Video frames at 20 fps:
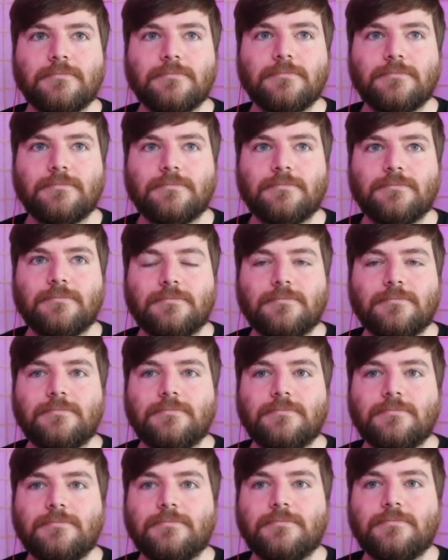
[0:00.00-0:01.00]

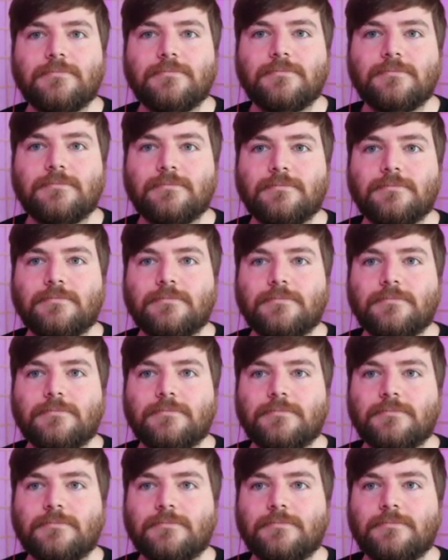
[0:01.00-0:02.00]

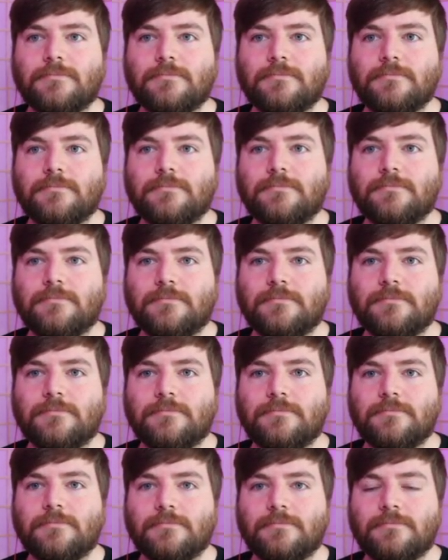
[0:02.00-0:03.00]

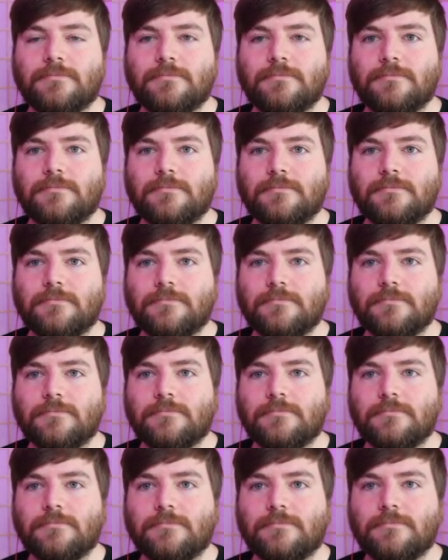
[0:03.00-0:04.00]

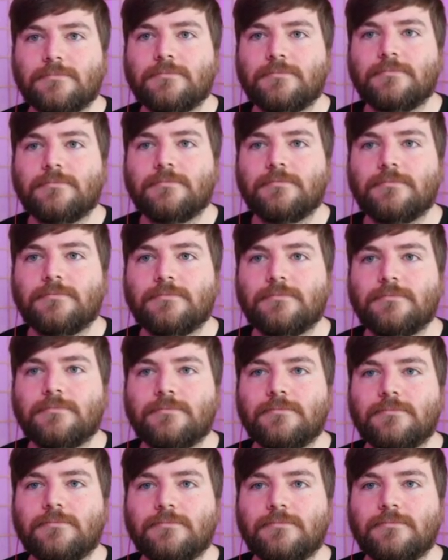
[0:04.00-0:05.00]

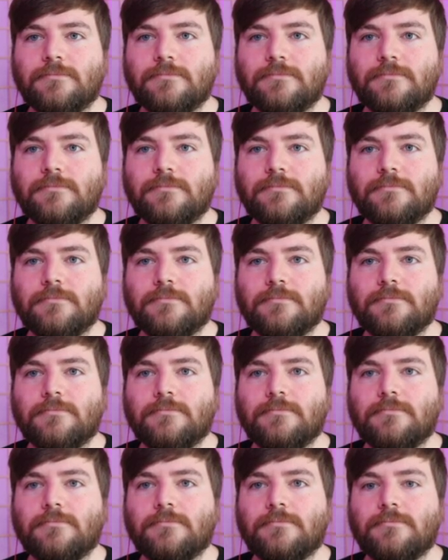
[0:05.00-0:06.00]

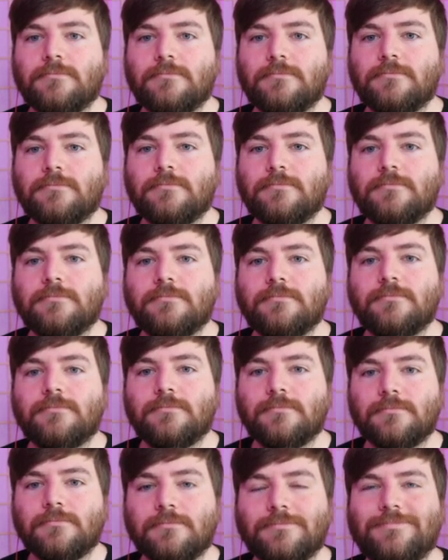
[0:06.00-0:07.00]

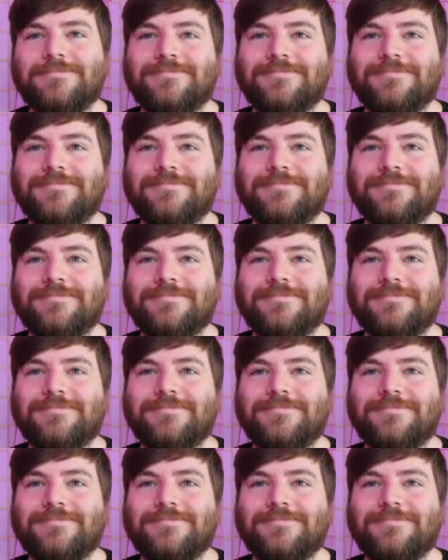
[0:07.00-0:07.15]
(not speaking)